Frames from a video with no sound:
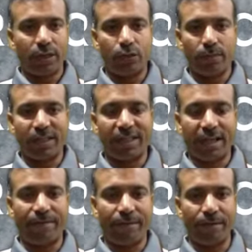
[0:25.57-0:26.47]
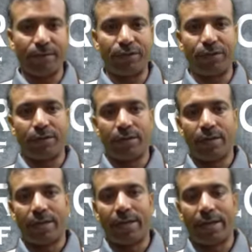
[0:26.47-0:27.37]
too much confused
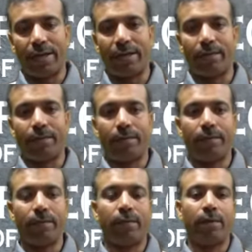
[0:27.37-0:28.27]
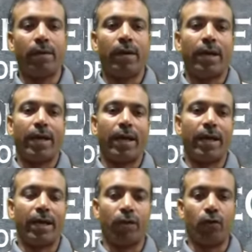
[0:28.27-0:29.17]
in
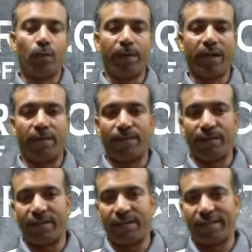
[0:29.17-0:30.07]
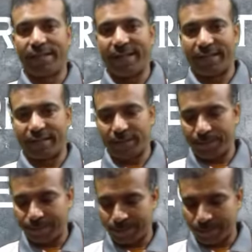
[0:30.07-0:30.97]
coping up with these things.
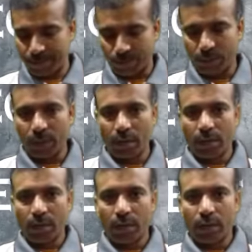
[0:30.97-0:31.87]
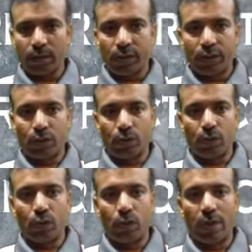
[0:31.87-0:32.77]

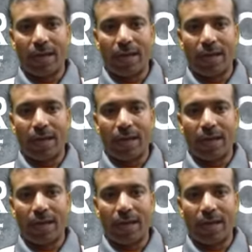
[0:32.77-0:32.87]
So